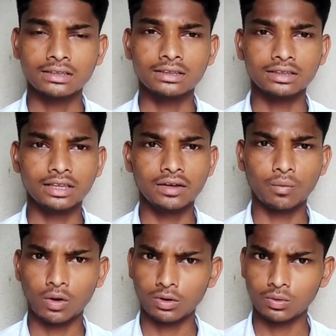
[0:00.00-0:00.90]
They
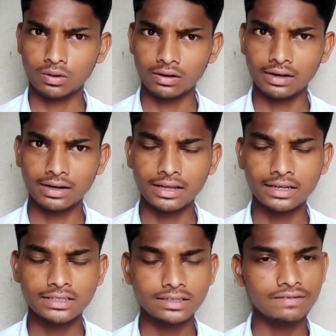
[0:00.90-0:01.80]
want to learn
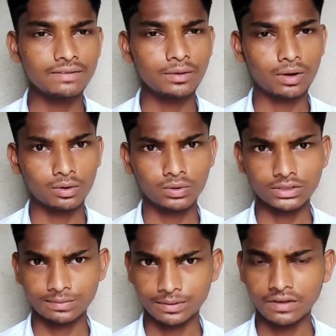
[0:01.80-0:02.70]
English if they want to
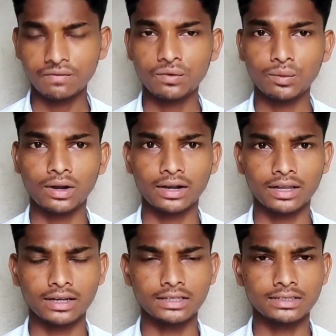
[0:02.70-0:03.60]
speak fluent
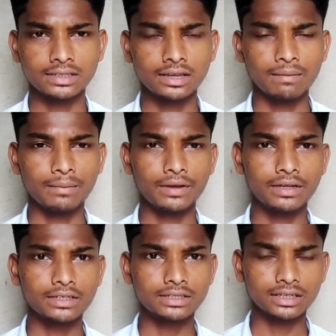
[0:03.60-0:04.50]
English,
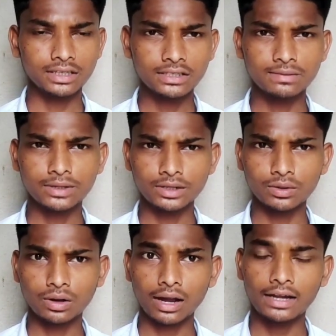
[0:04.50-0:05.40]
because in this
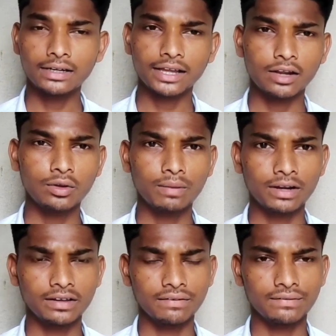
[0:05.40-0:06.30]
video I'll tell you my
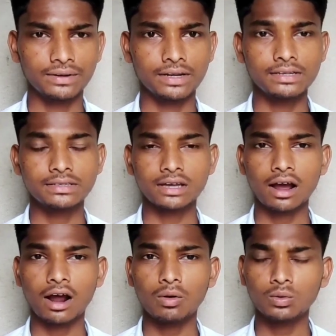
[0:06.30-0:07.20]
dear friends
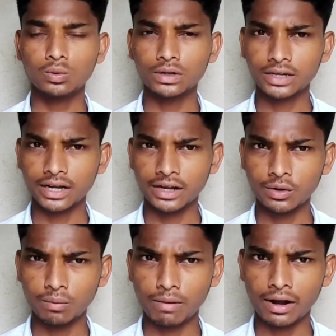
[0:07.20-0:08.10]
how to train
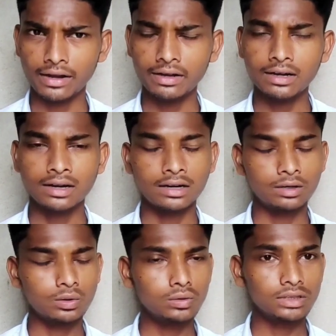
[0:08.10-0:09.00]
your mind
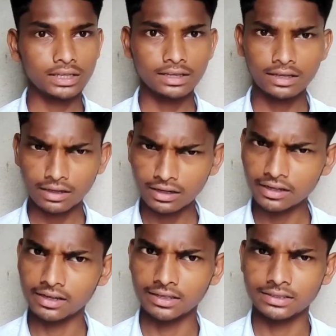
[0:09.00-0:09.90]
to think in
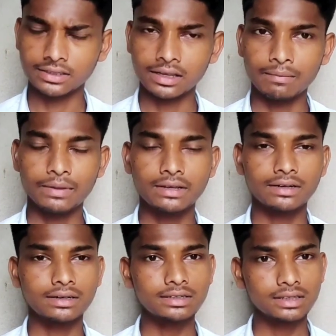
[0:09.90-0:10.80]
English,
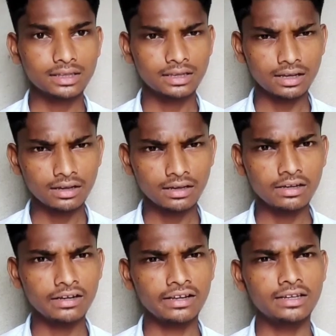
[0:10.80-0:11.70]
because thinking
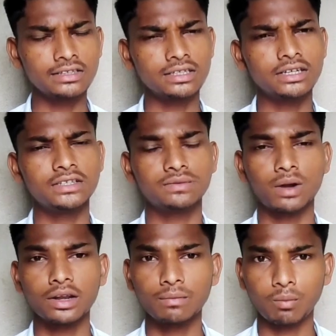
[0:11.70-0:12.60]
in English it is
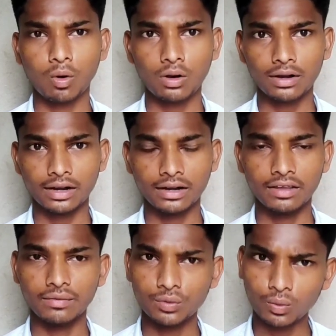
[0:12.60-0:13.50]
very important.
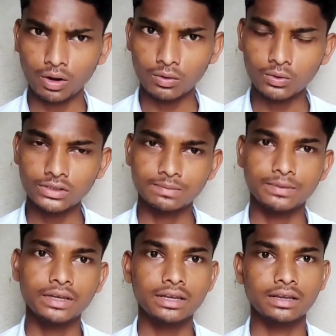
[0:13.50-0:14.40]
If you want to
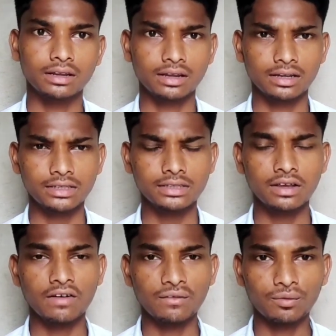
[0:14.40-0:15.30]
speak in English,
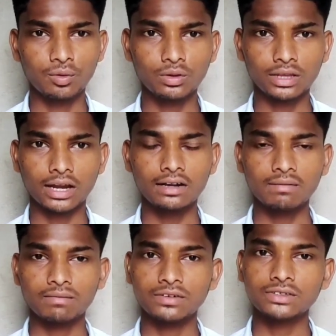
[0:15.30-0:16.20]
for that
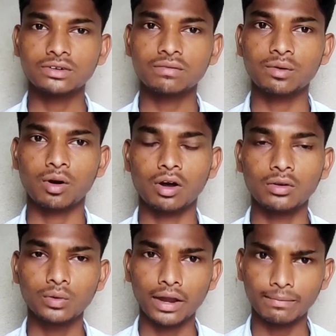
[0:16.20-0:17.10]
first of all
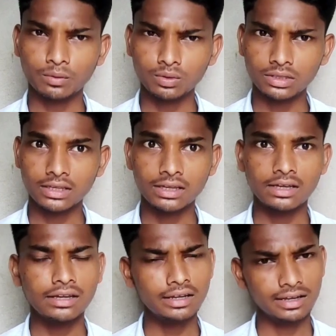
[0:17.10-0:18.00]
you have to think
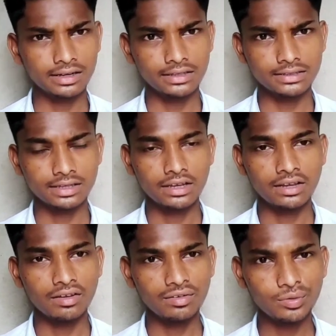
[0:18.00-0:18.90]
in English.
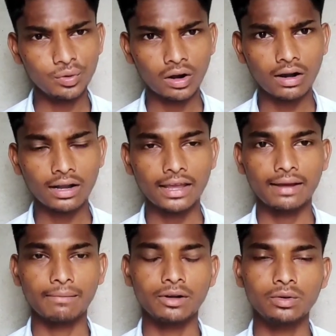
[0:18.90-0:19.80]
If you are
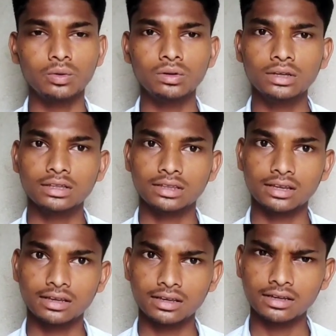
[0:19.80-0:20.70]
able to
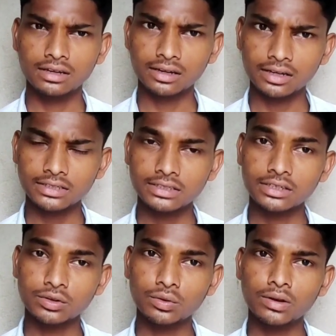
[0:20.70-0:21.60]
think in English,
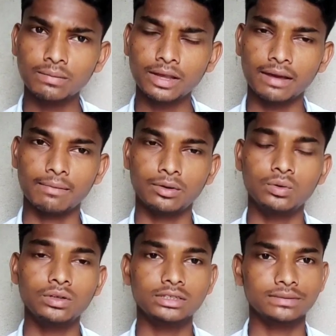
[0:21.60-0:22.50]
you will be able
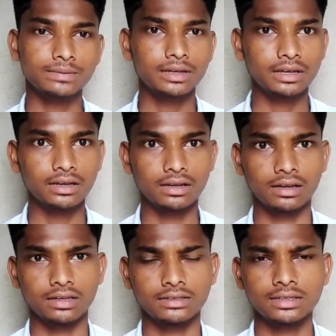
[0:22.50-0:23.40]
to speak in
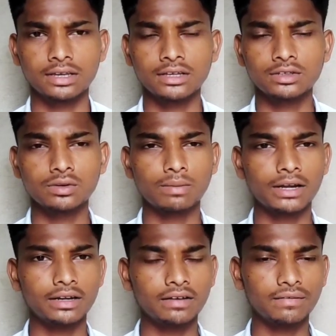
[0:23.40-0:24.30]
English. So
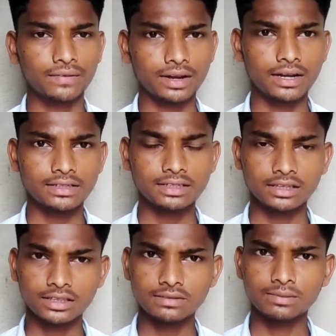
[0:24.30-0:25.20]
my dear friends,
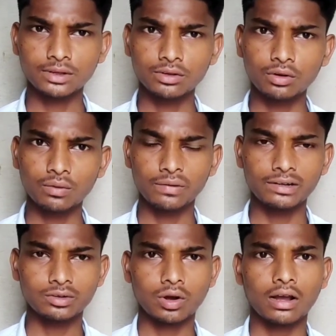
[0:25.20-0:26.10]
in this video we will
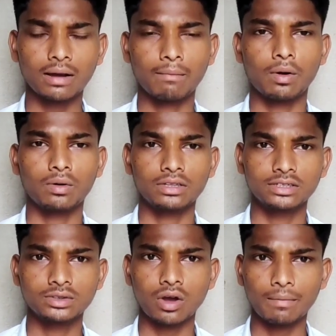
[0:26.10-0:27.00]
talk about
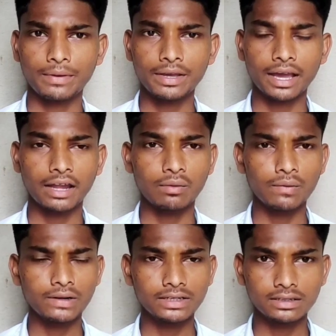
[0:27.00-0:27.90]
this topic and we
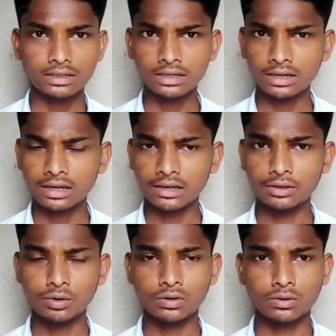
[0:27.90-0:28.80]

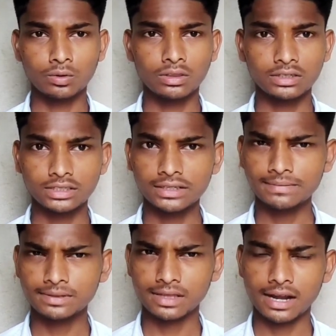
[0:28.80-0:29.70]
will know the
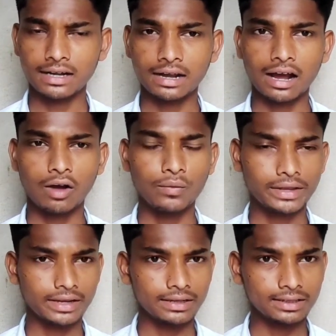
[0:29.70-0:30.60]
tips that how we
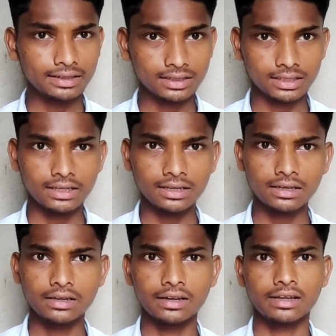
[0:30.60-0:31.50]
can think
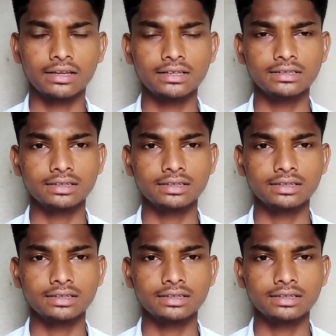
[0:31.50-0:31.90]
in English